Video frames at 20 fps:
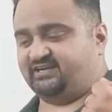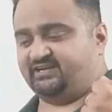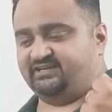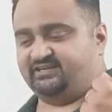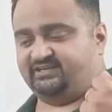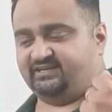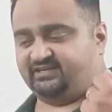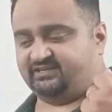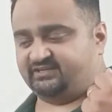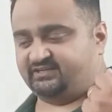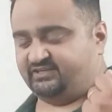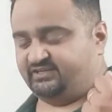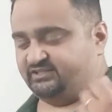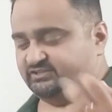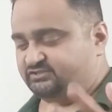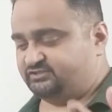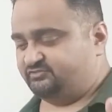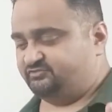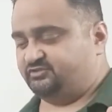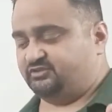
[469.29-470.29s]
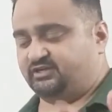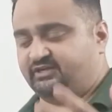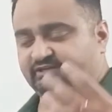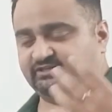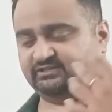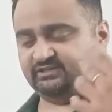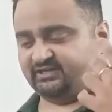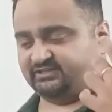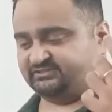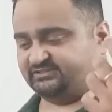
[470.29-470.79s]
I get hints of,
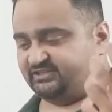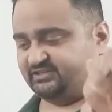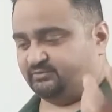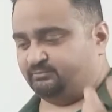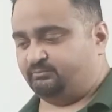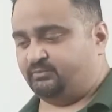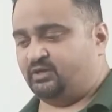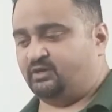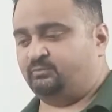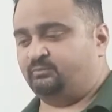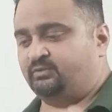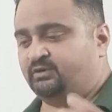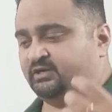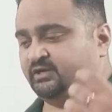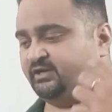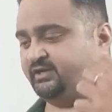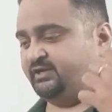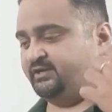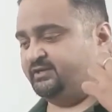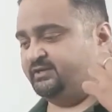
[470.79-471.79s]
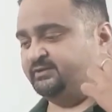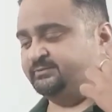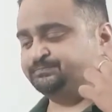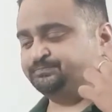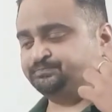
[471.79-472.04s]
like I said, the marmalade.